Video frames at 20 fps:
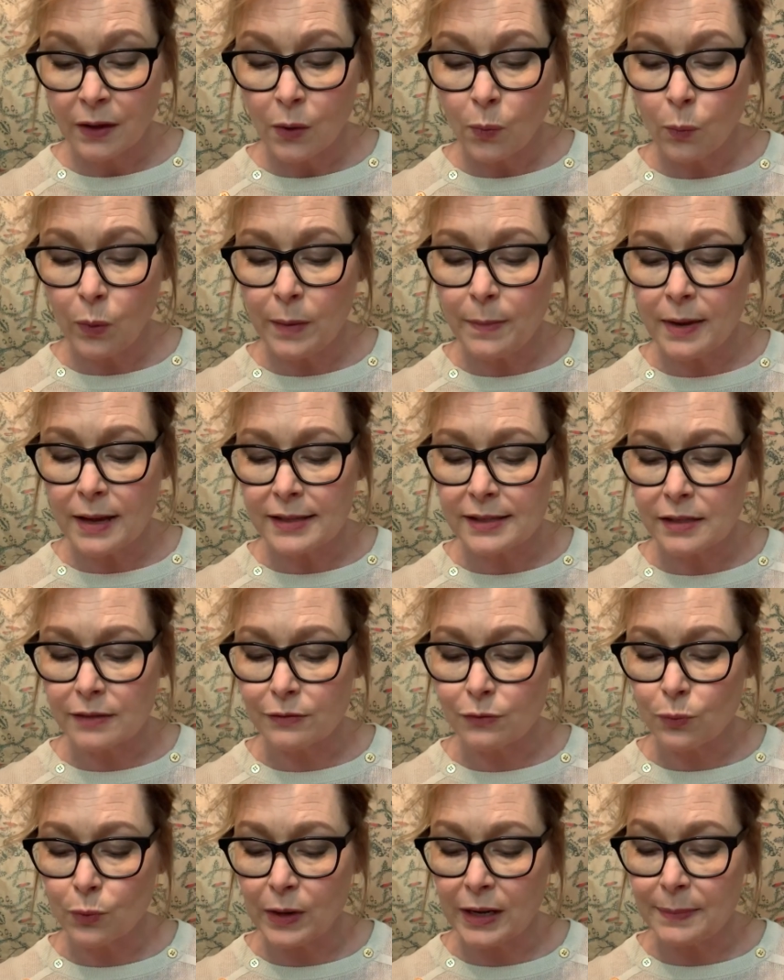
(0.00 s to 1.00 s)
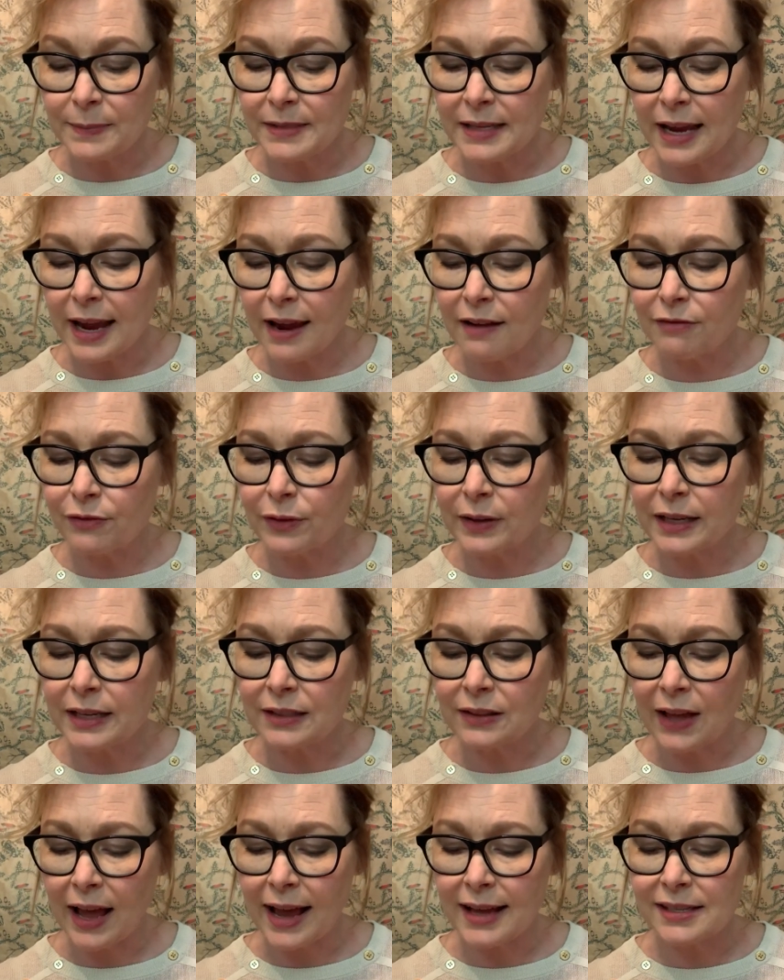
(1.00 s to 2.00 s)
We must have reaped every
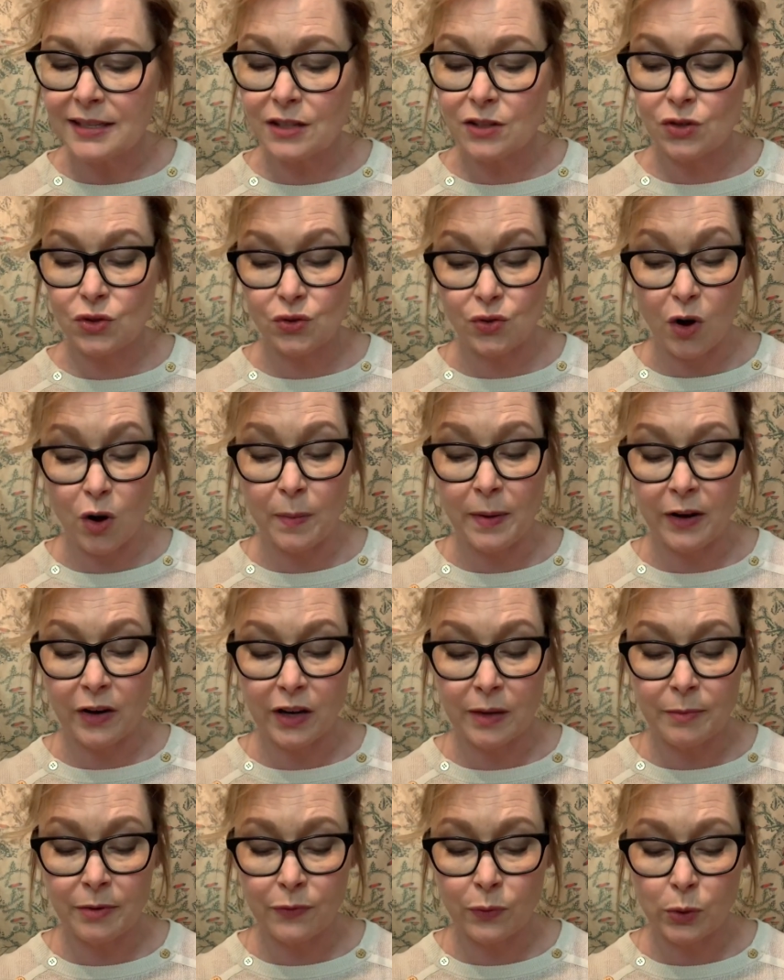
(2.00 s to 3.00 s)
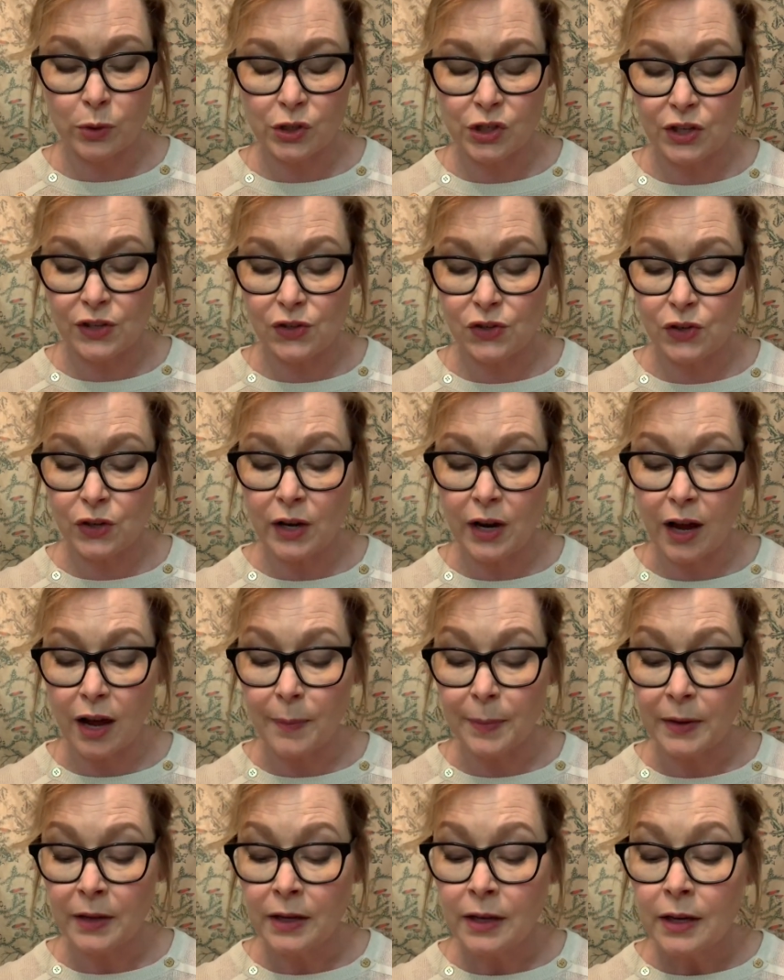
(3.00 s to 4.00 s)
last strawberry before she stood up,